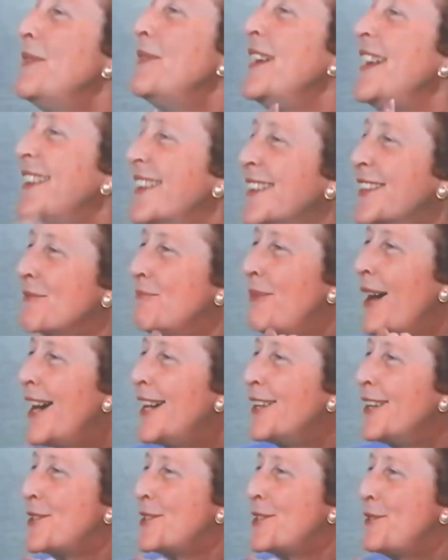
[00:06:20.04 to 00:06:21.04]
to me that the
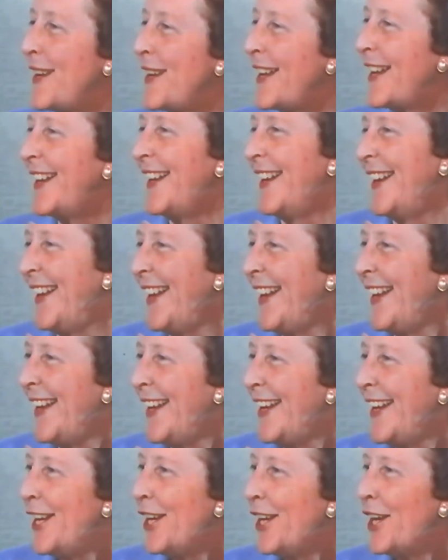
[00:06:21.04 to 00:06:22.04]
biosphere,
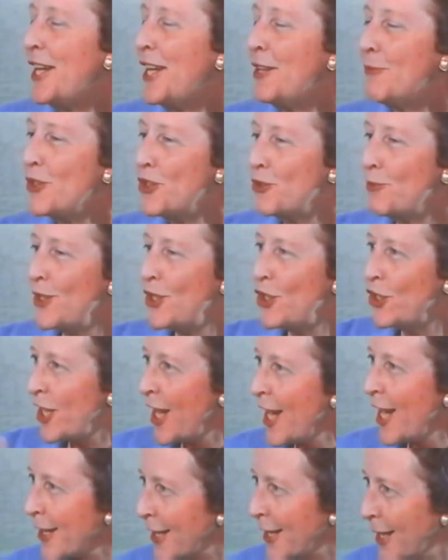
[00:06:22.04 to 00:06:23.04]
in which we
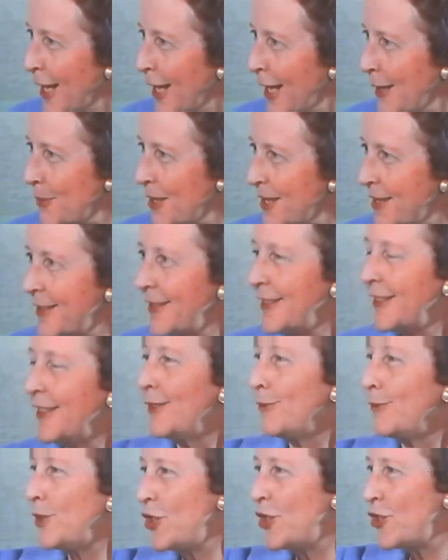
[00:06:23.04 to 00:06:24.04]
share a climate,
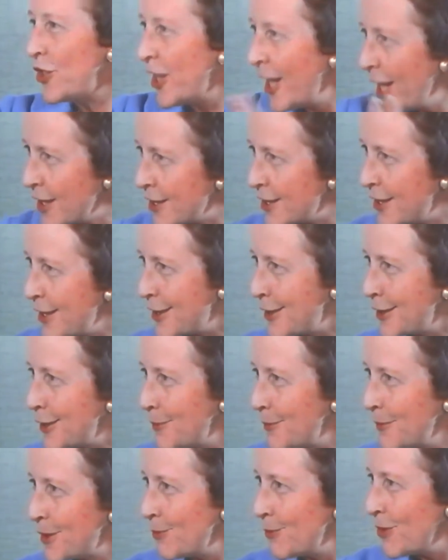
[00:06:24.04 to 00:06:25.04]
we share systems,
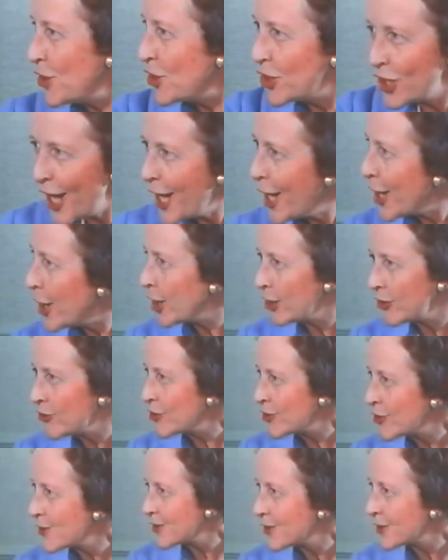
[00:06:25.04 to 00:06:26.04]
we share
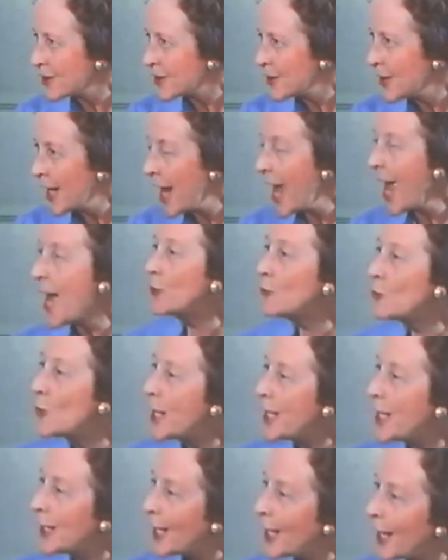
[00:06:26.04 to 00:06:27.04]
oceans, and
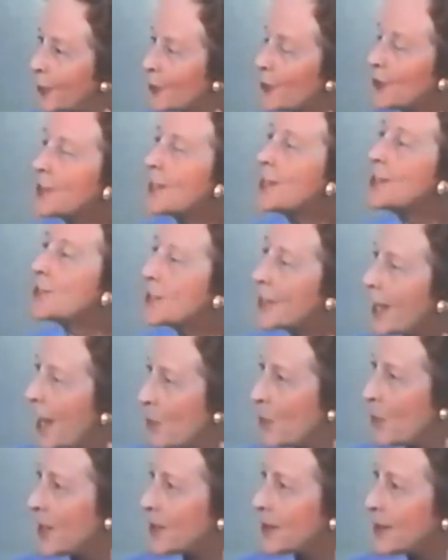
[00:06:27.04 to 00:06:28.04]
we cannot
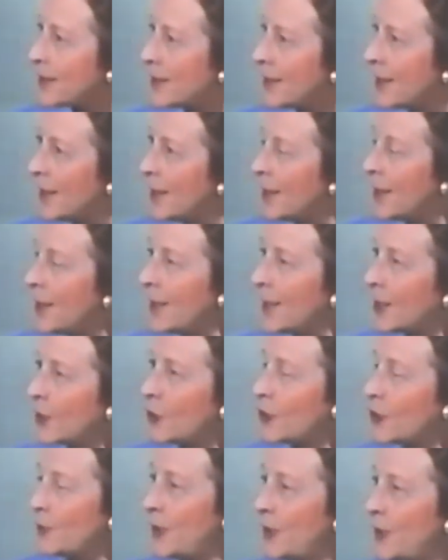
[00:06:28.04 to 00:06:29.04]
escape
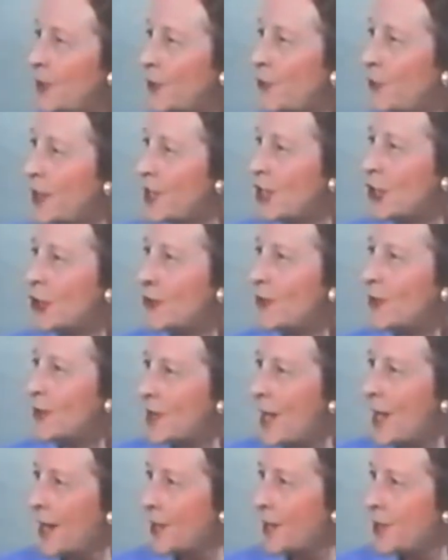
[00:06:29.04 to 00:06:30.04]
it, could be the physical,
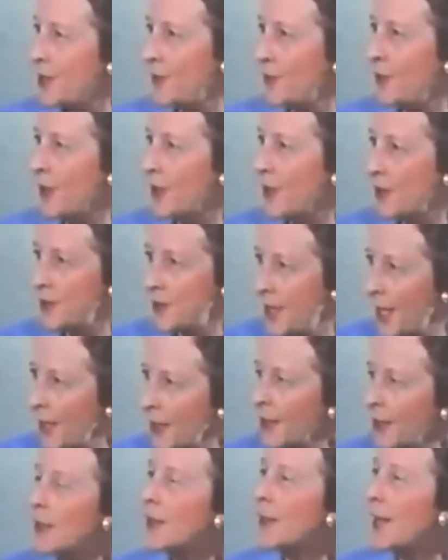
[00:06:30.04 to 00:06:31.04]
scientific, and
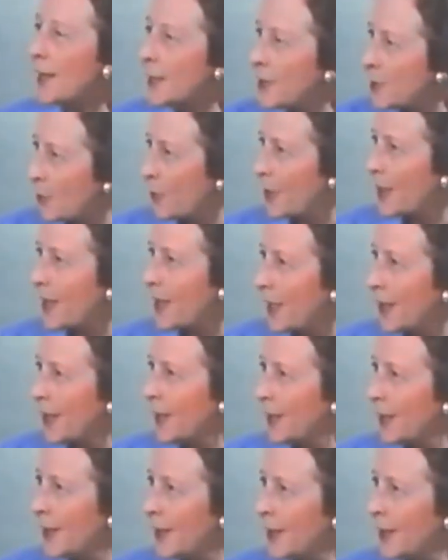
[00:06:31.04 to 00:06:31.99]
technical underpinning